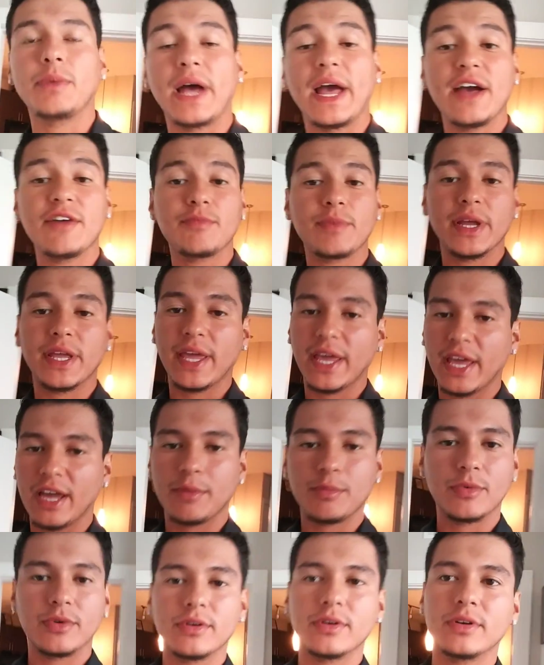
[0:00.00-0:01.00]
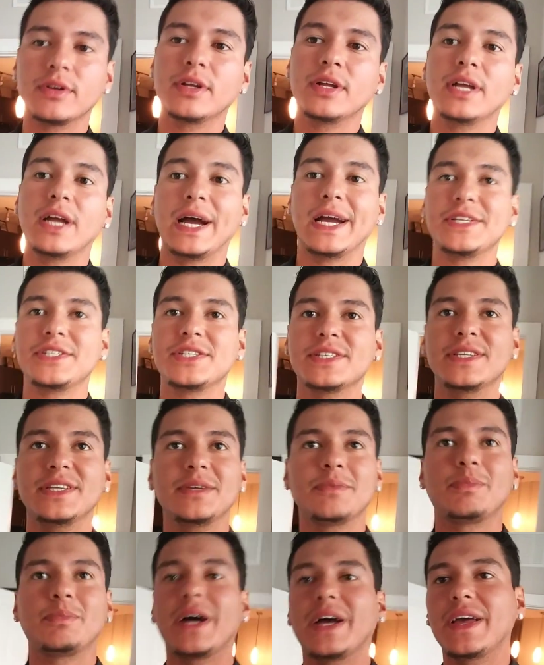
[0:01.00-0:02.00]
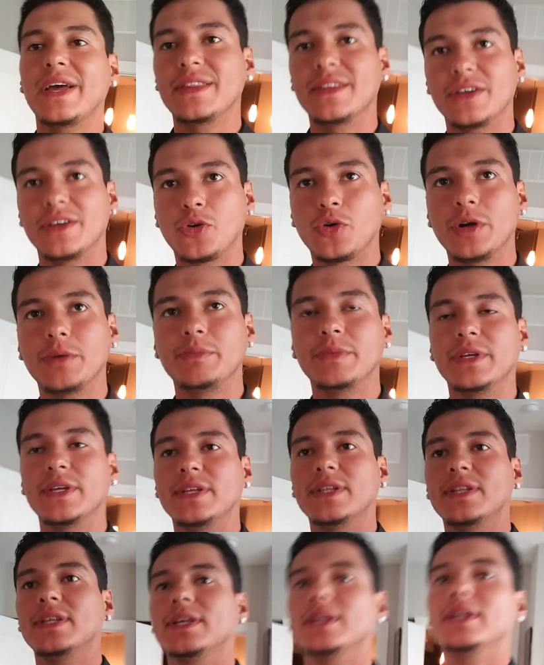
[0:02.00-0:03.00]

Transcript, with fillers: I have my camera. I just need to buy the equipment,